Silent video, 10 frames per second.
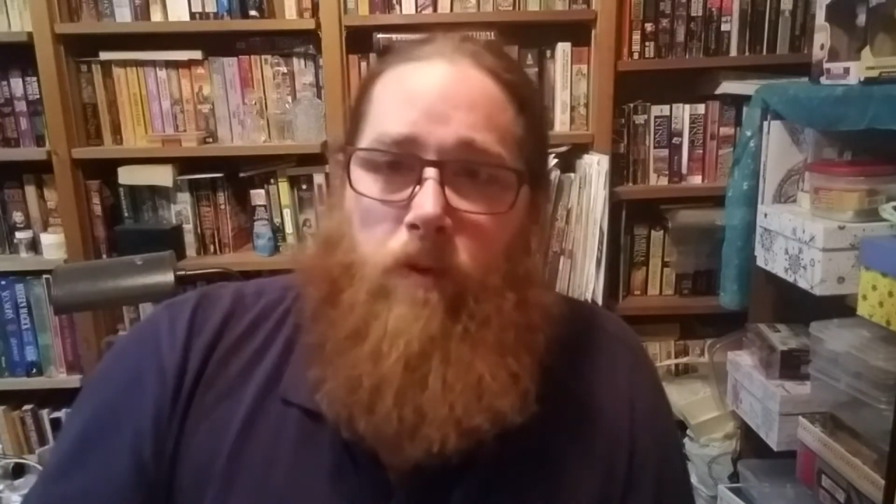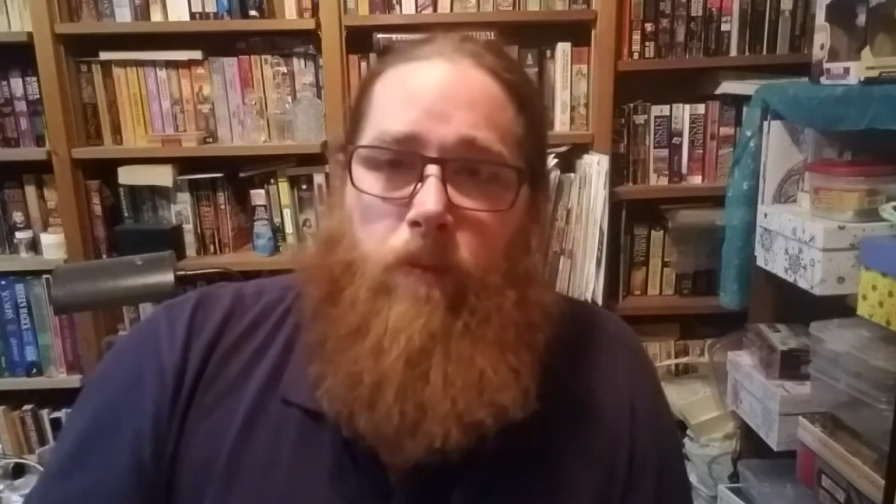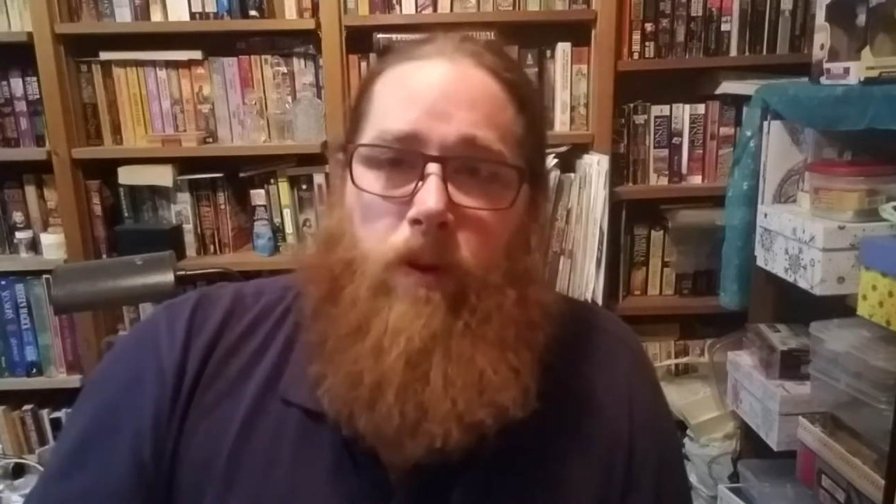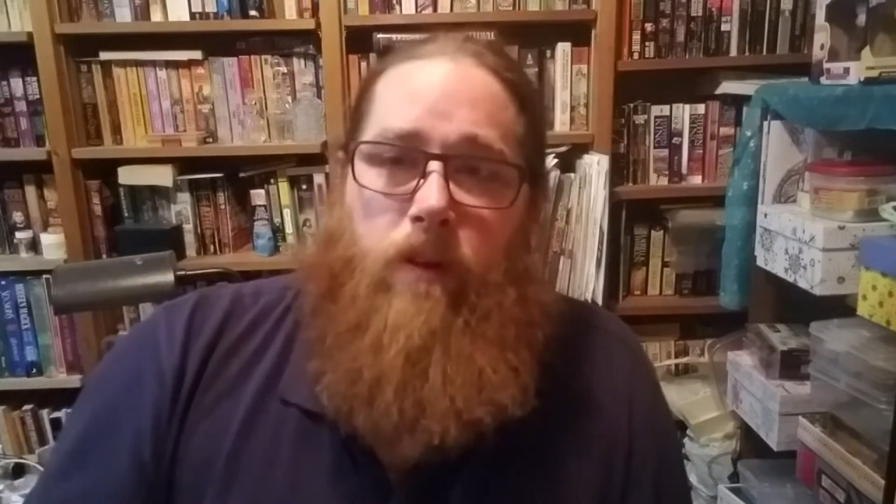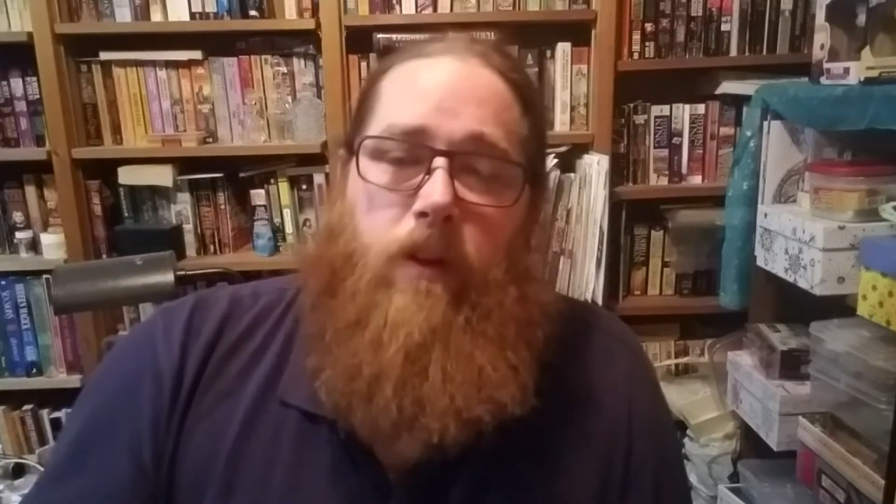
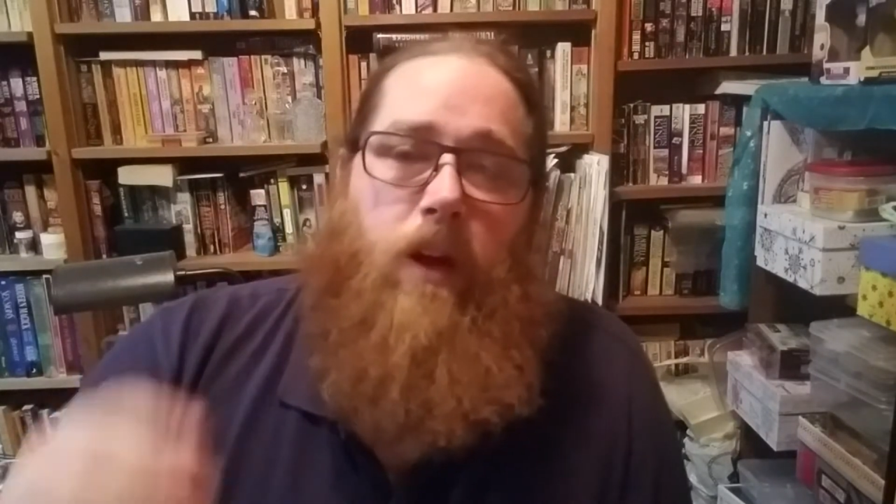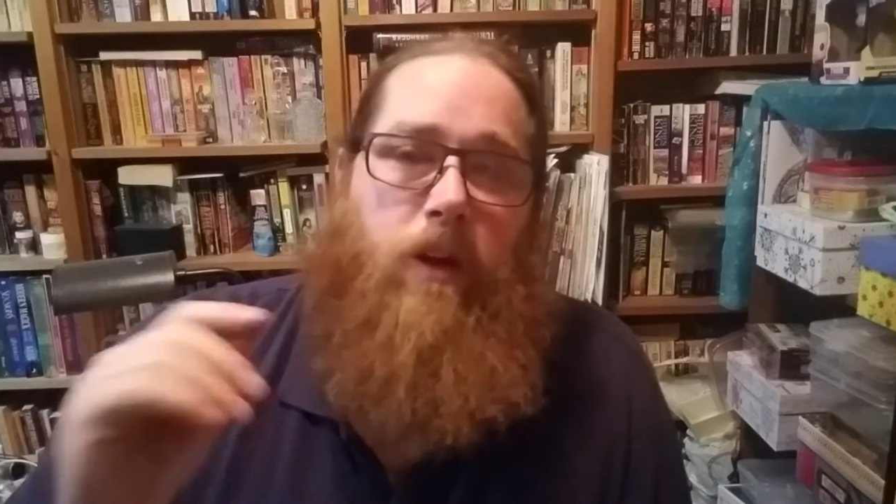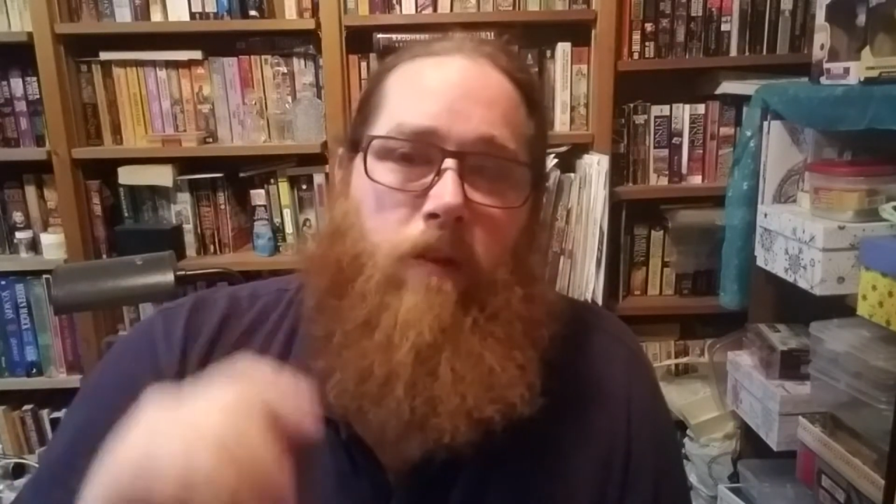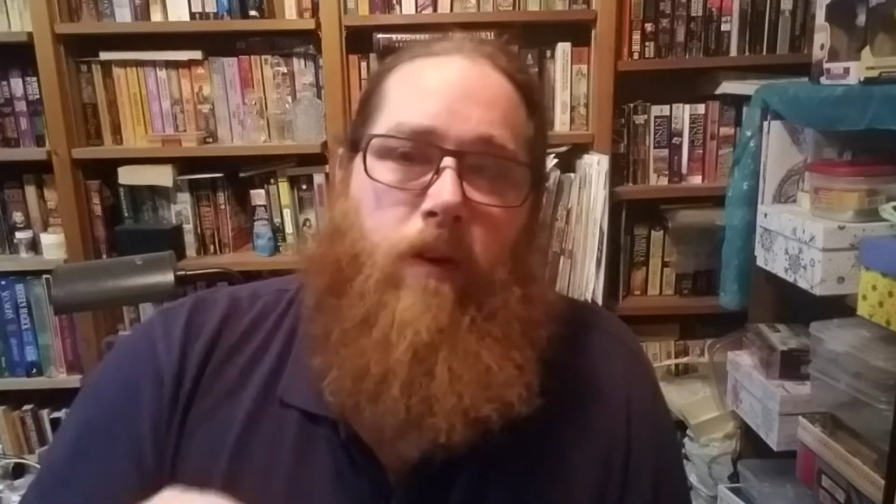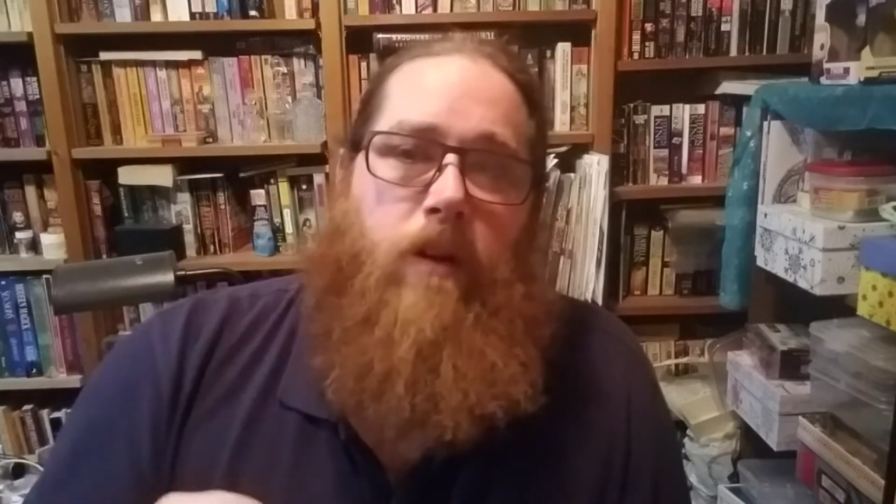completely
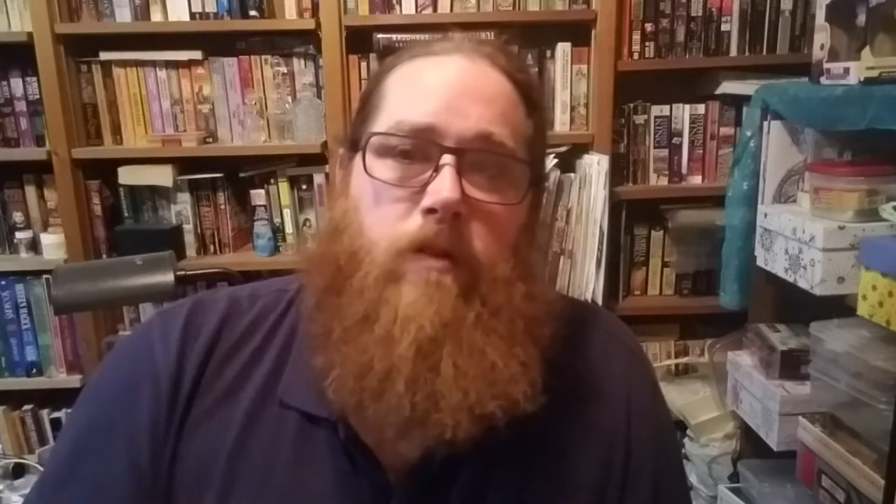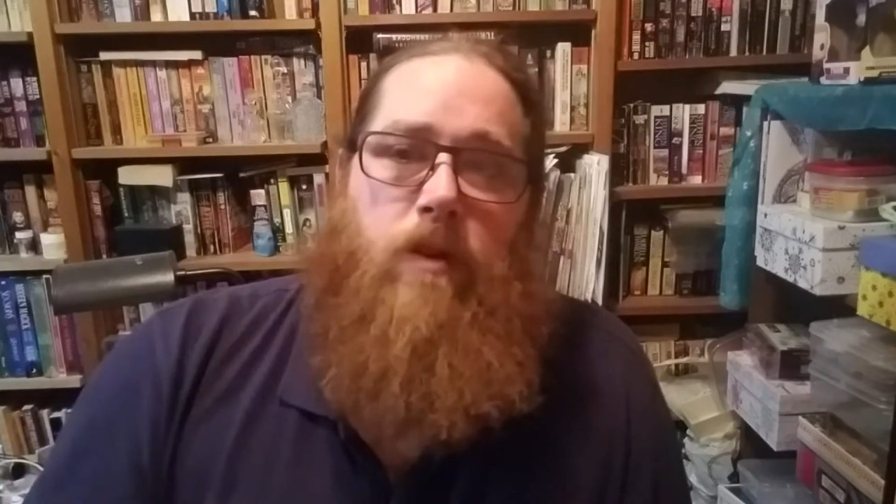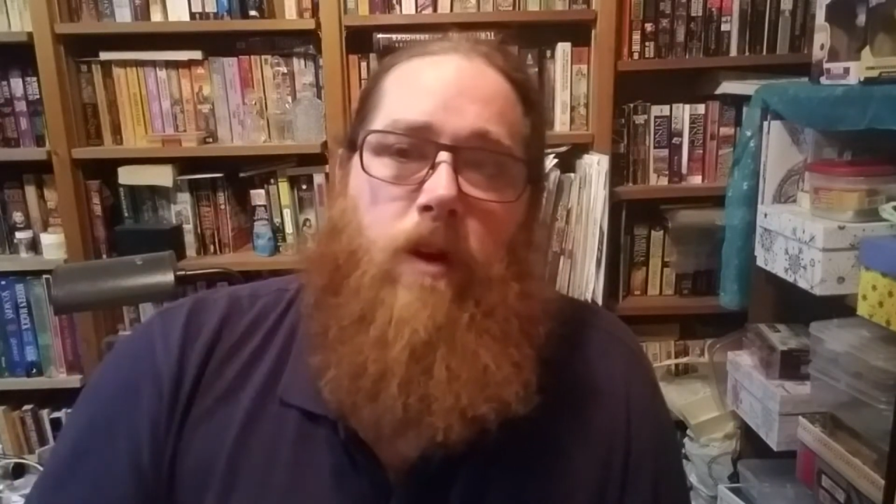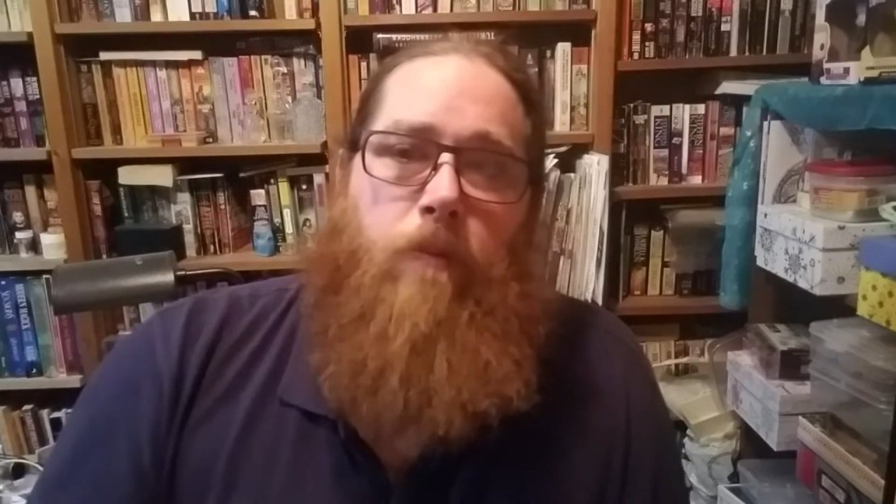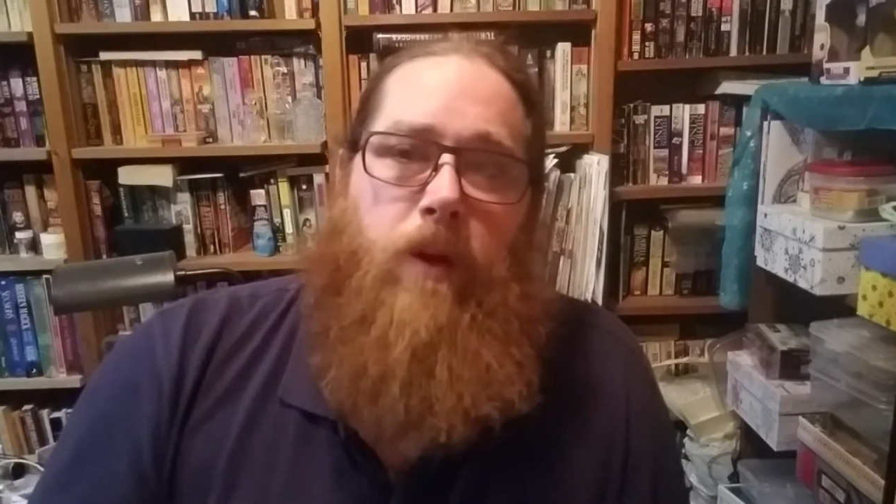and you're ready to
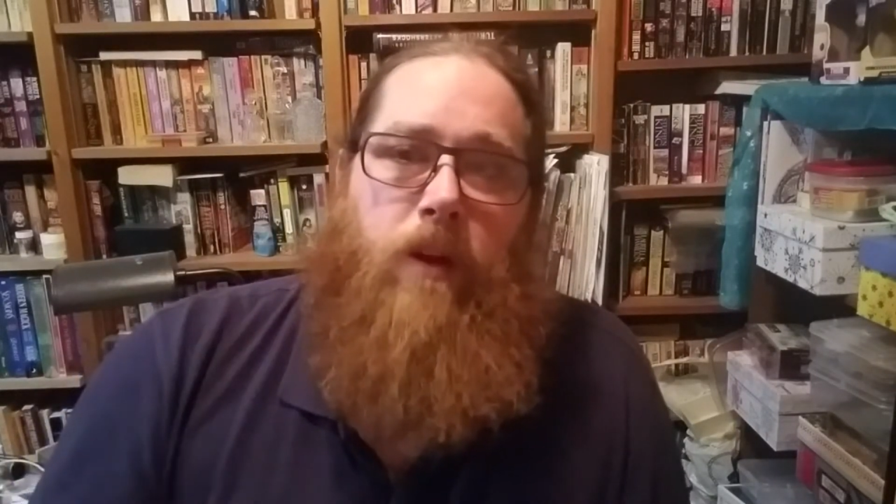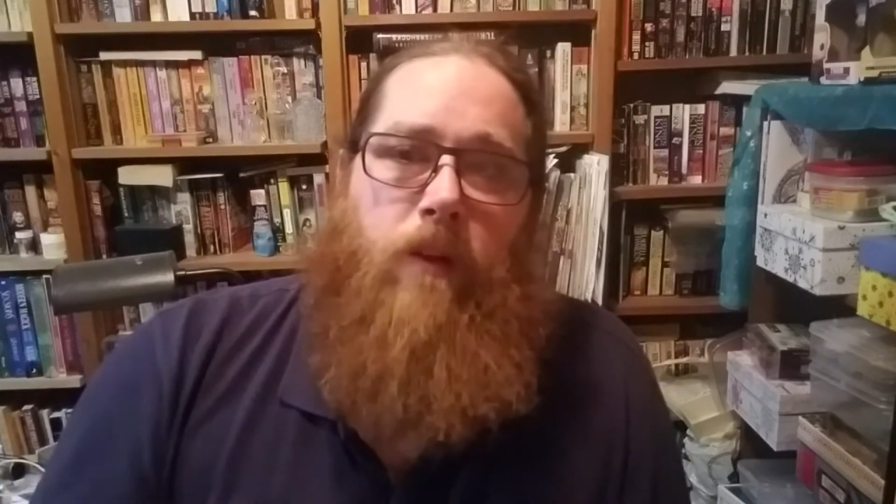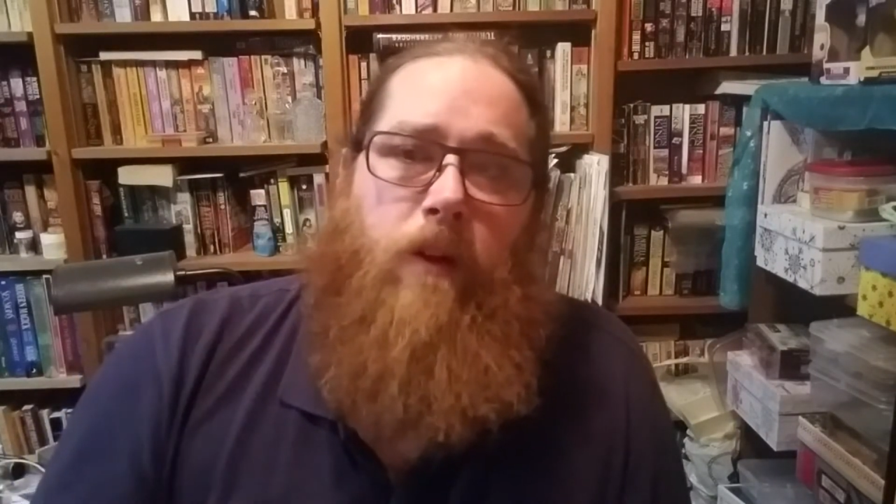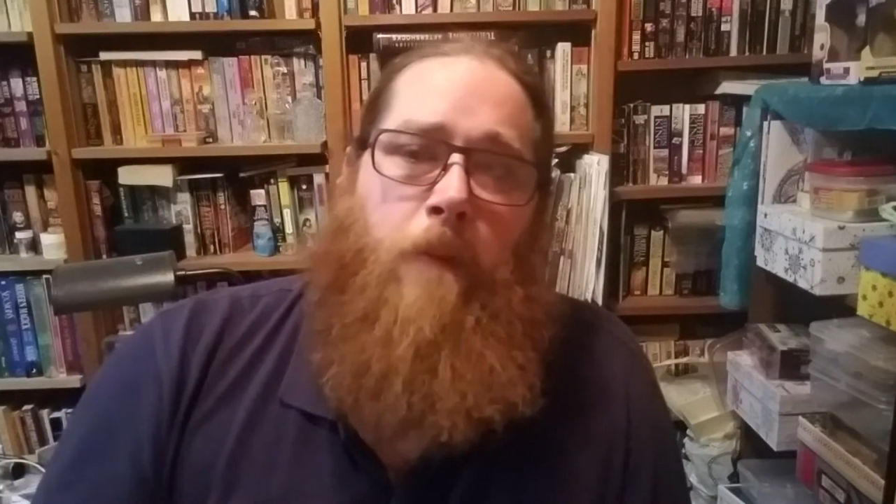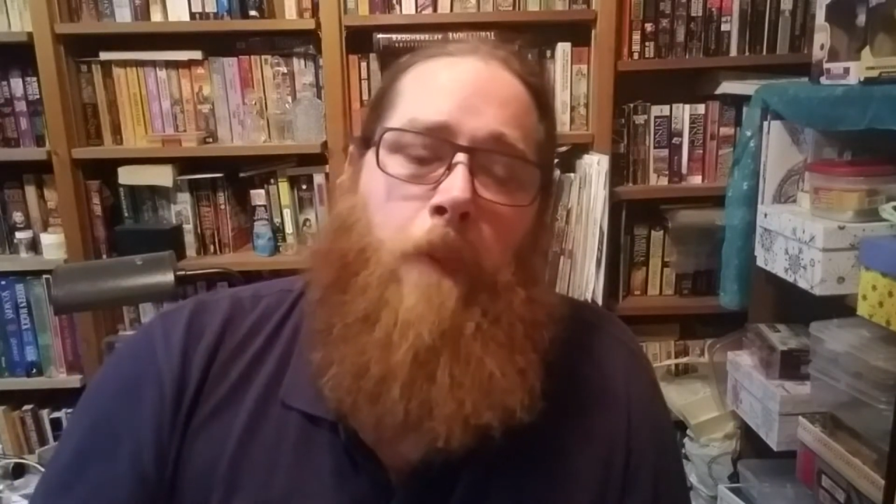start
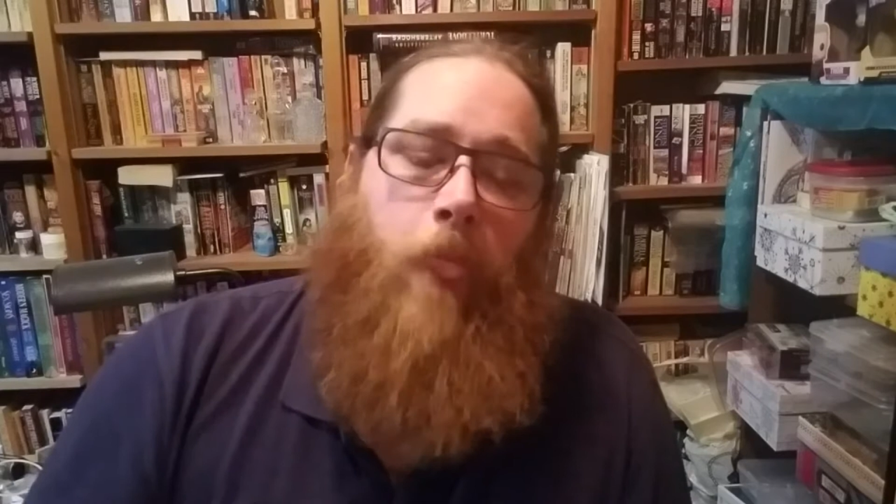peeling,